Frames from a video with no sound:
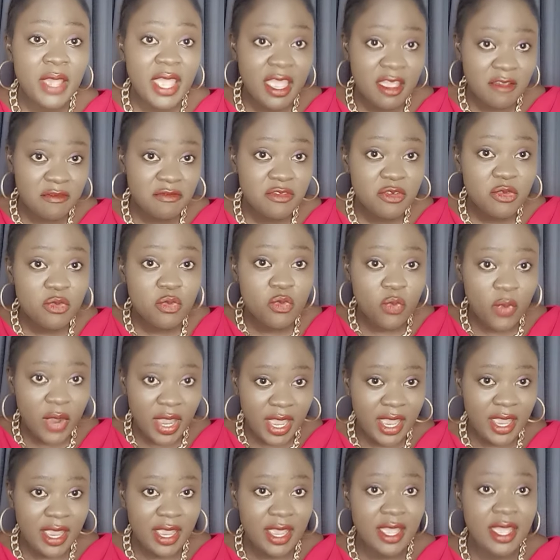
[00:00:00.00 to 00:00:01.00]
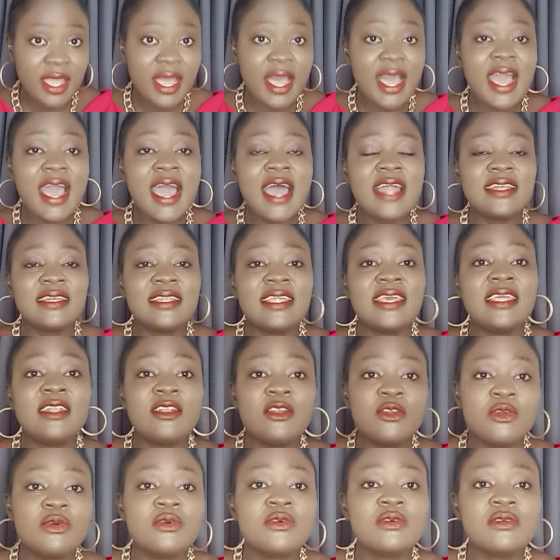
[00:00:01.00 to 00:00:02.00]
everywhere and they
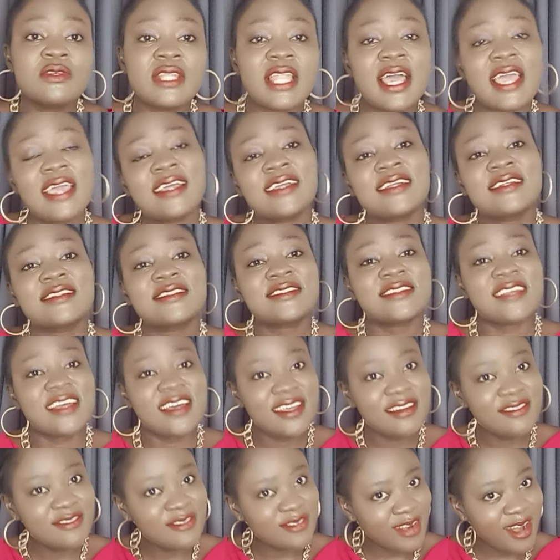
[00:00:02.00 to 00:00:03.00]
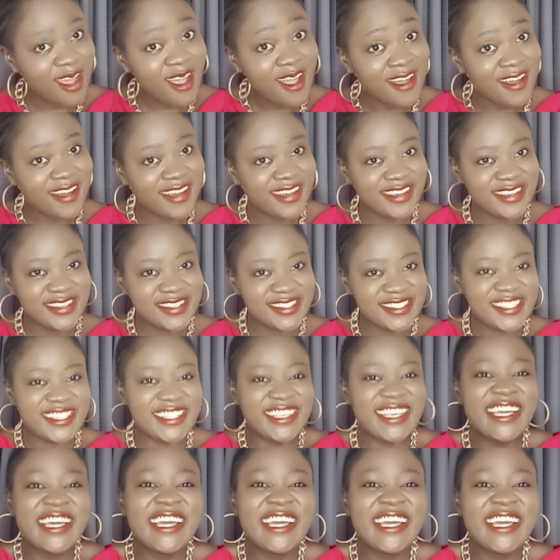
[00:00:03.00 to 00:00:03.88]
look like sunrise.